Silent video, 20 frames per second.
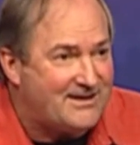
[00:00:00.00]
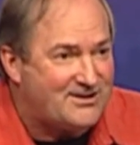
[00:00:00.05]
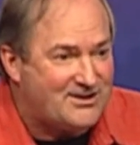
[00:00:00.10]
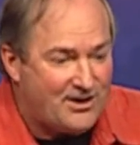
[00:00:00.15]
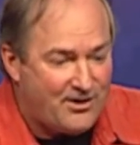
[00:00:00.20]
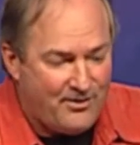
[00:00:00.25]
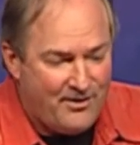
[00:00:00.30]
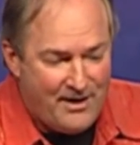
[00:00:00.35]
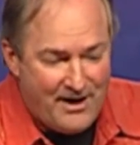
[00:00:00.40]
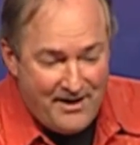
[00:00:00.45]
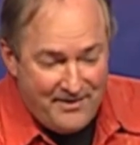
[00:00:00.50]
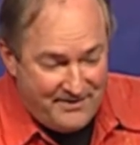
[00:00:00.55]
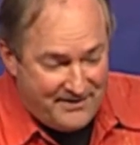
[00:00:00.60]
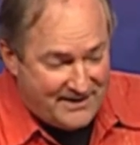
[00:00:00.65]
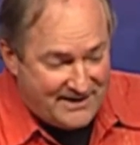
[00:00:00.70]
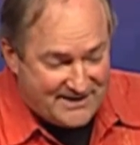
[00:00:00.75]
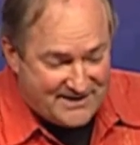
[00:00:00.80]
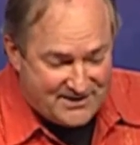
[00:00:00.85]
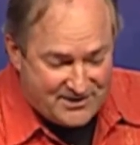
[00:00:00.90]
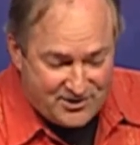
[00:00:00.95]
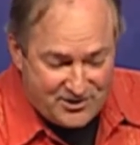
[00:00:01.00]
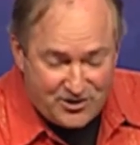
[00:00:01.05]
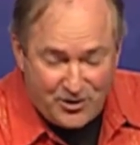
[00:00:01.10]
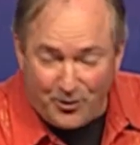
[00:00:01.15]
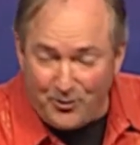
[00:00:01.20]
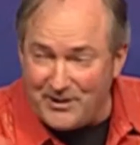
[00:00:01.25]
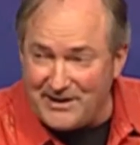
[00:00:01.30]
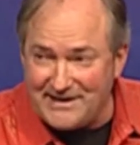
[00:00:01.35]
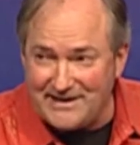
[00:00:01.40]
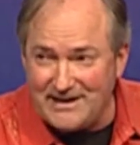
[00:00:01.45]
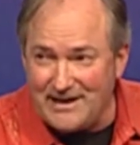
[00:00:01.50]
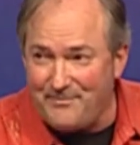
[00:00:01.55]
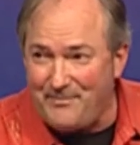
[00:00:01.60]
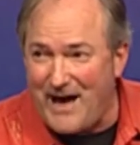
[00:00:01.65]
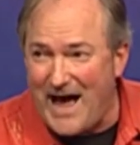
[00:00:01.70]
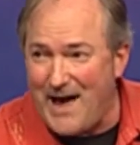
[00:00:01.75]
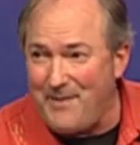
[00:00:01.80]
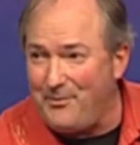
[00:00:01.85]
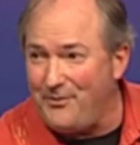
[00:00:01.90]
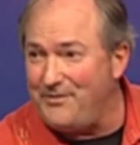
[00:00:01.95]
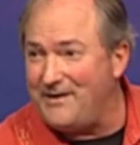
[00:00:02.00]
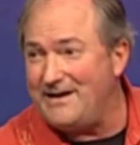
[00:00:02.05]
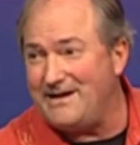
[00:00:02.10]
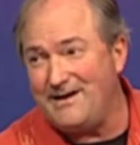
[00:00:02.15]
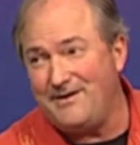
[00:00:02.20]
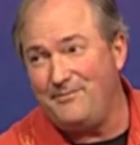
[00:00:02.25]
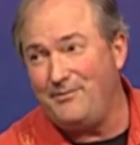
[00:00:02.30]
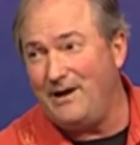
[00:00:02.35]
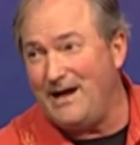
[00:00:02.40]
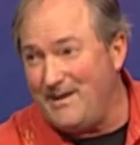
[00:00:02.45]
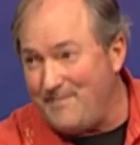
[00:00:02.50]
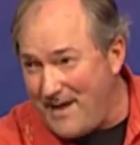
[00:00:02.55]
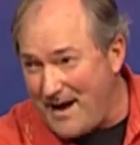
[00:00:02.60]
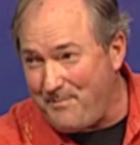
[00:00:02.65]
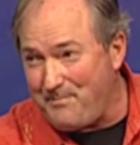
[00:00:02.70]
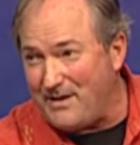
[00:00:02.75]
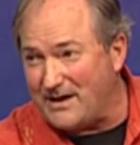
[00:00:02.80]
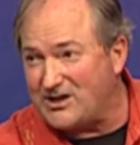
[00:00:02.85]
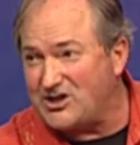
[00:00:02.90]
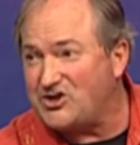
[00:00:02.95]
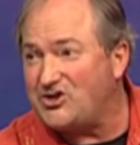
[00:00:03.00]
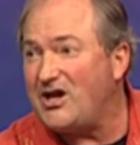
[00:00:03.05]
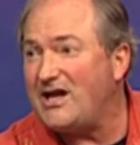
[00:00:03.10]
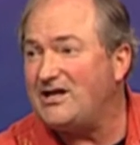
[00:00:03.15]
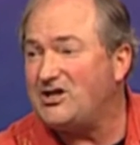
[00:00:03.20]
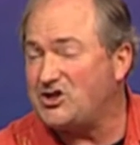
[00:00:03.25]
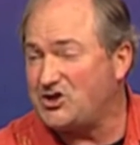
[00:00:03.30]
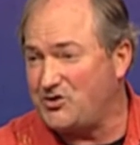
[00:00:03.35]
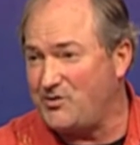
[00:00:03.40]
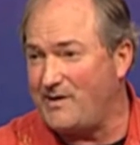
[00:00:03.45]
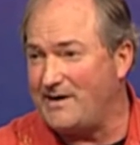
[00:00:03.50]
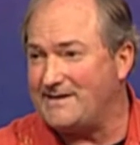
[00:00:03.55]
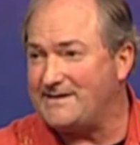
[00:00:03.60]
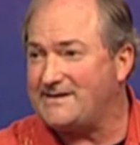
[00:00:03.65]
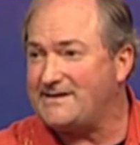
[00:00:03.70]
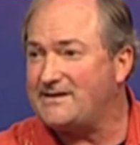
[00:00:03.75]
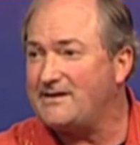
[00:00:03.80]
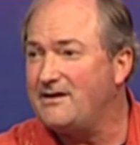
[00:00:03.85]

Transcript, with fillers: So these stories in the Bible, they didn't really make much sense to us.